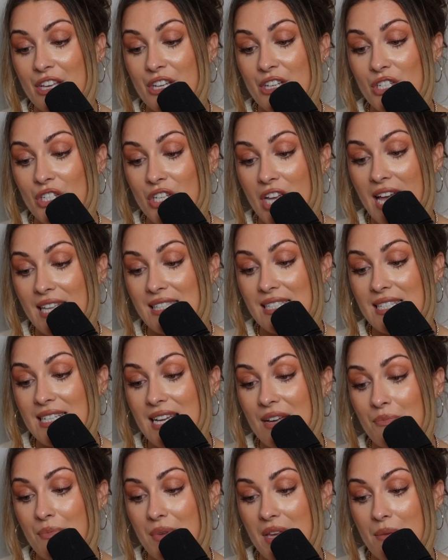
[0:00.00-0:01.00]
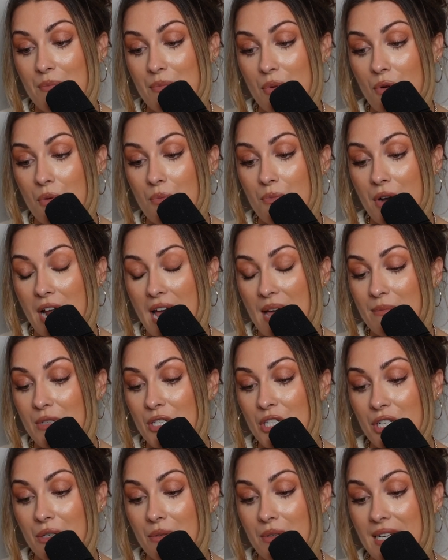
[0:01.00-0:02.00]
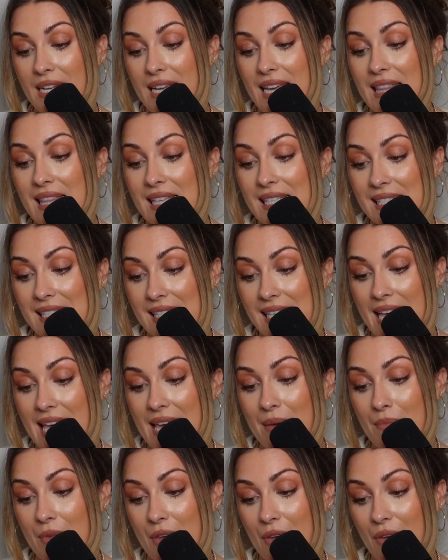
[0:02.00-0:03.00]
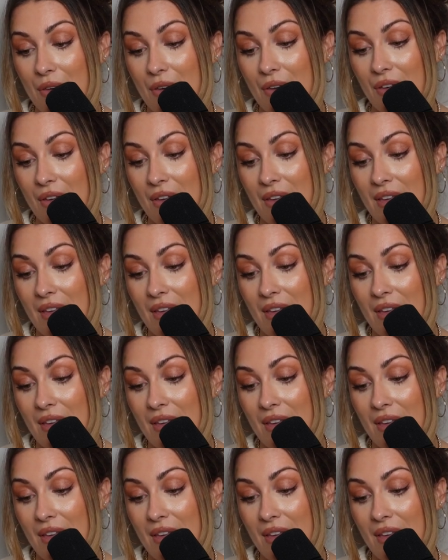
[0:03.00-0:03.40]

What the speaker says: She ended up being born prematurely in the same year.